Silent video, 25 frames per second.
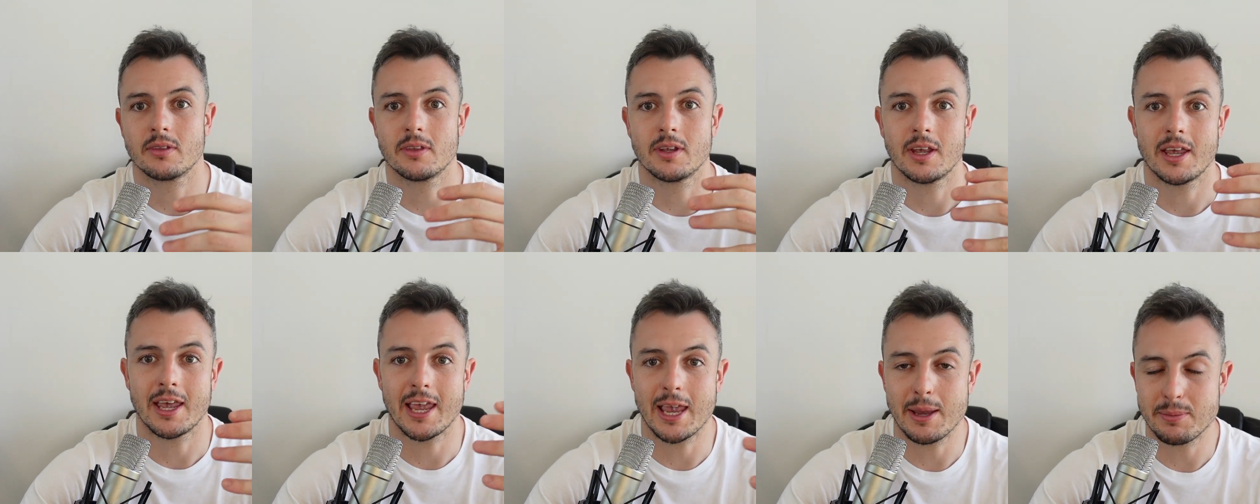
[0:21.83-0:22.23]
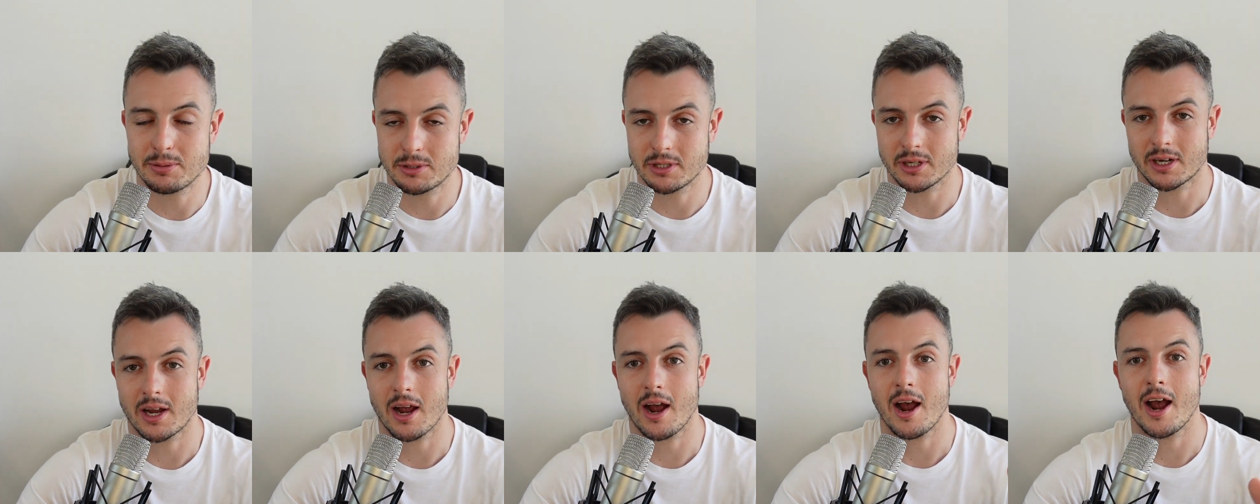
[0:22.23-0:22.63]

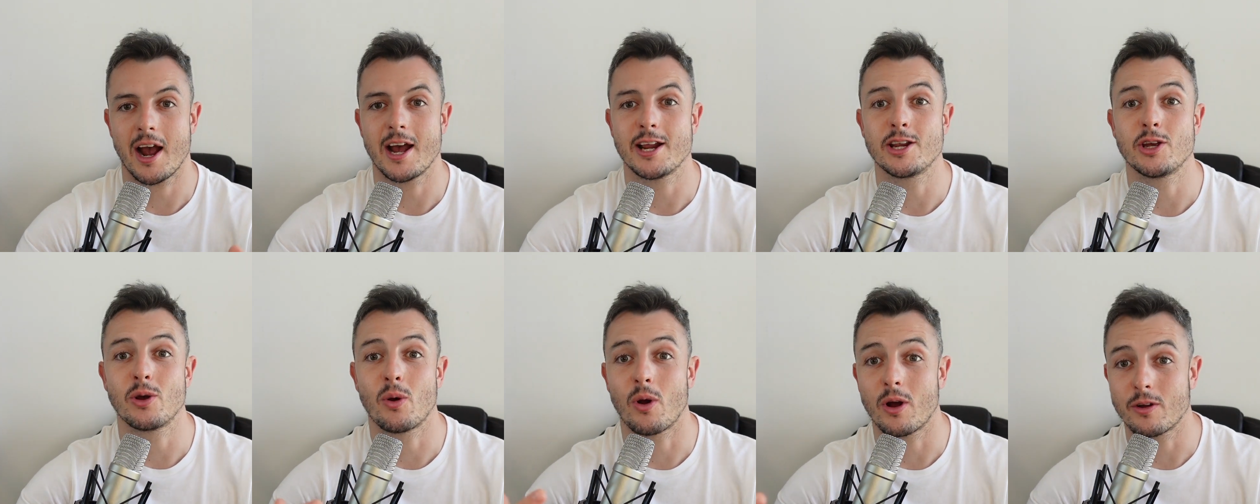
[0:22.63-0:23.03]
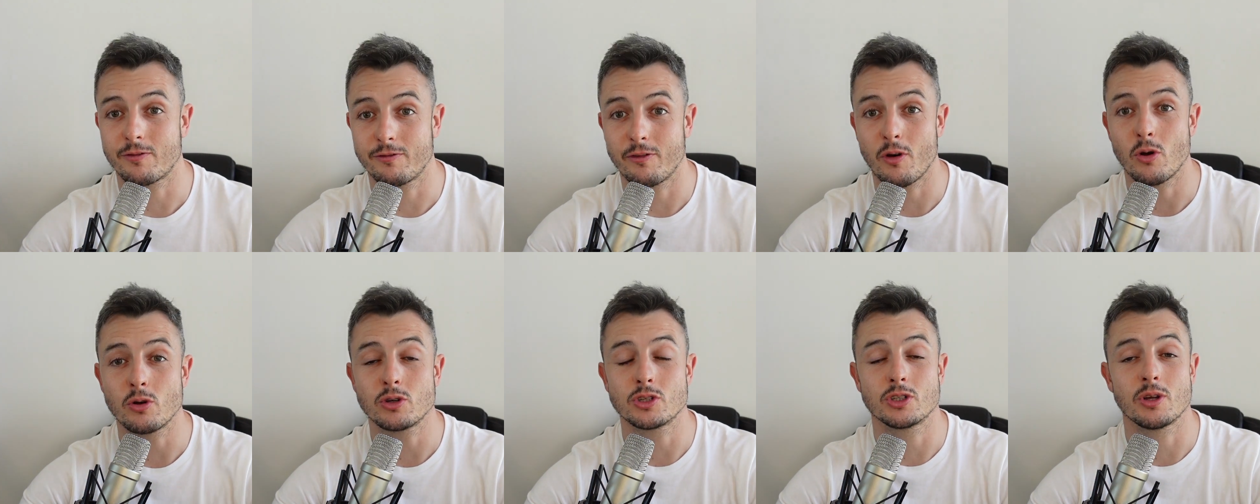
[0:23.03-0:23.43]
heaps of cardio or
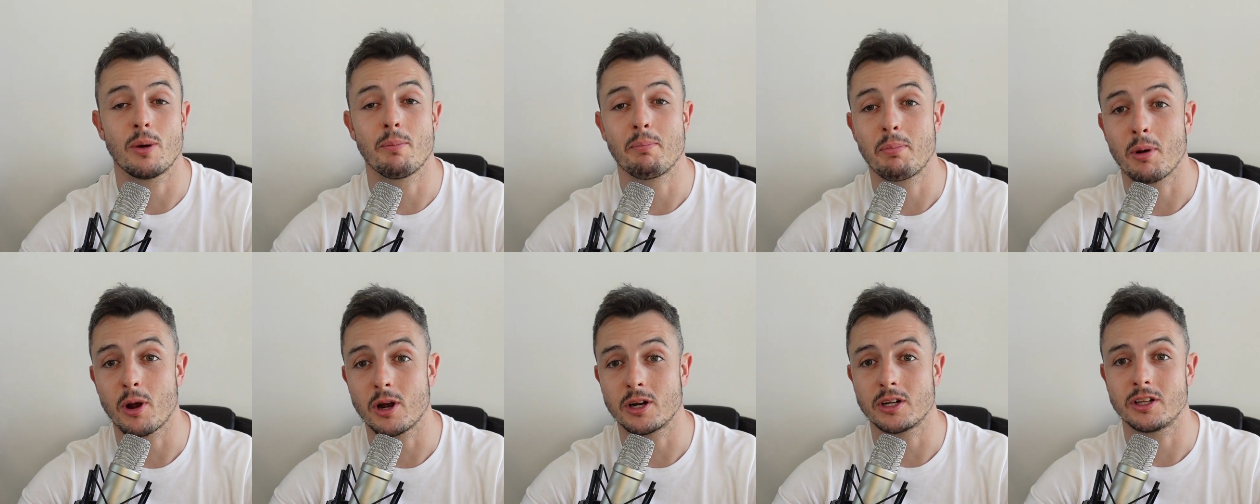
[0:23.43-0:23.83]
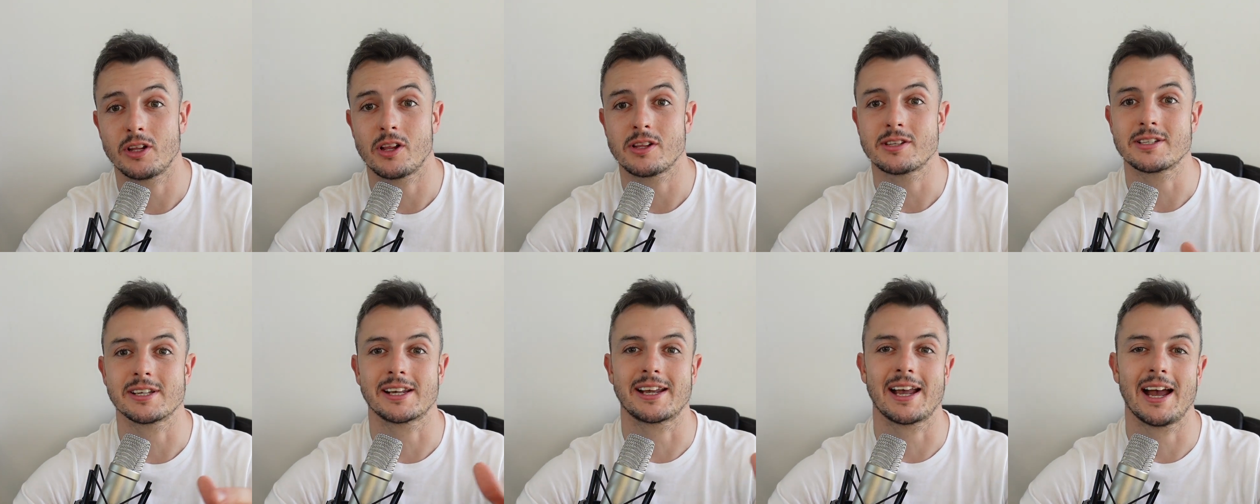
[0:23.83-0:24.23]
focusing on burning
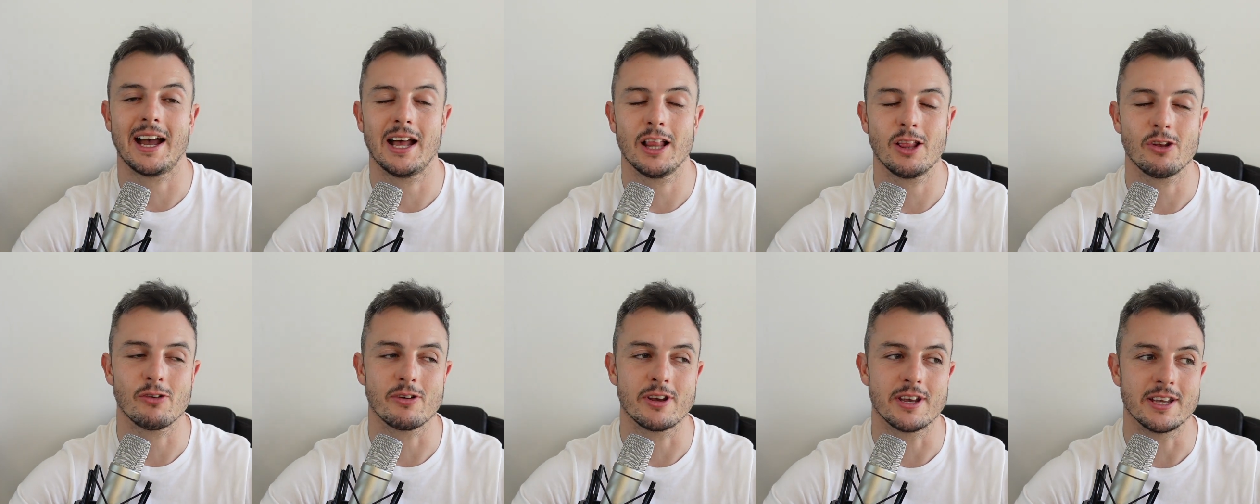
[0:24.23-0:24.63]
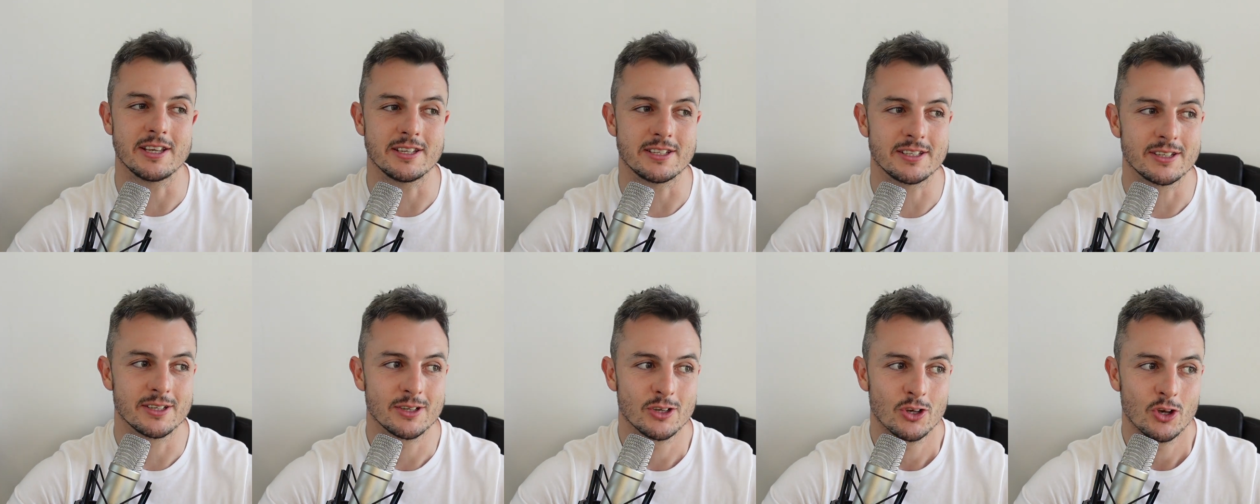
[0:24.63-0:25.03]
lots of
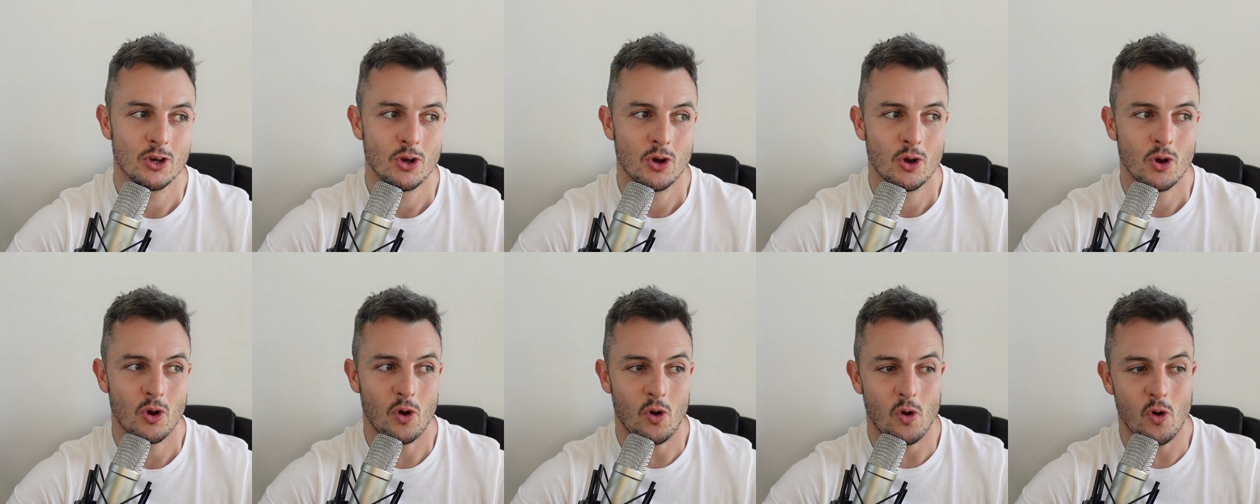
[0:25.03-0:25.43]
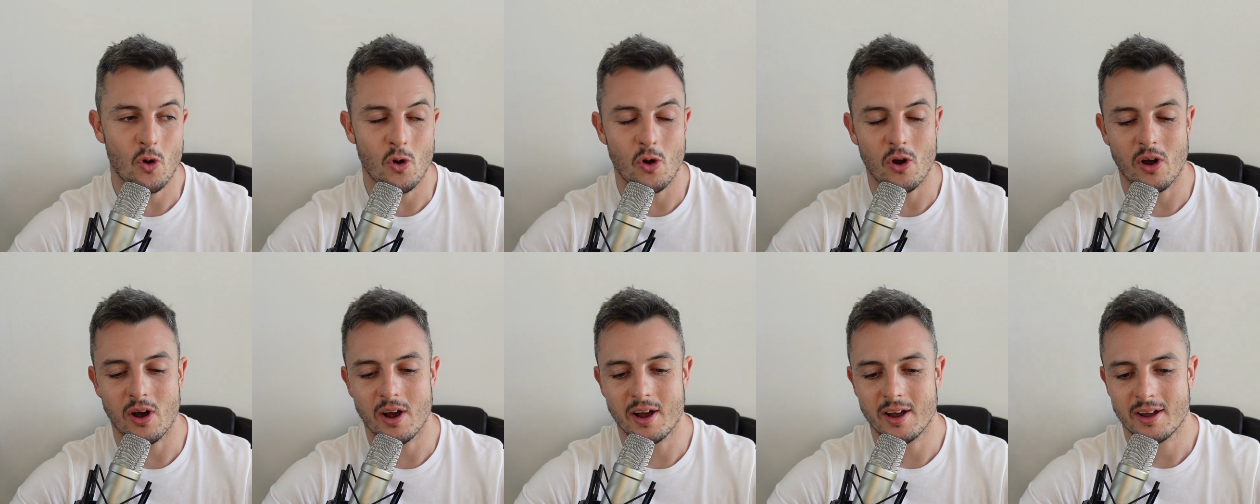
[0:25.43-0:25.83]
calories
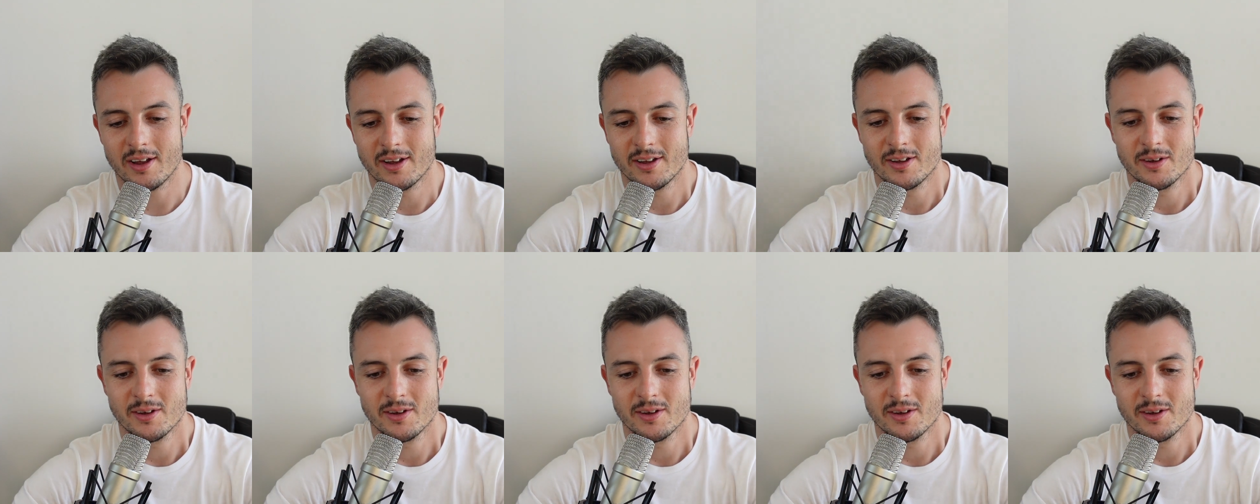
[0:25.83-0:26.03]
or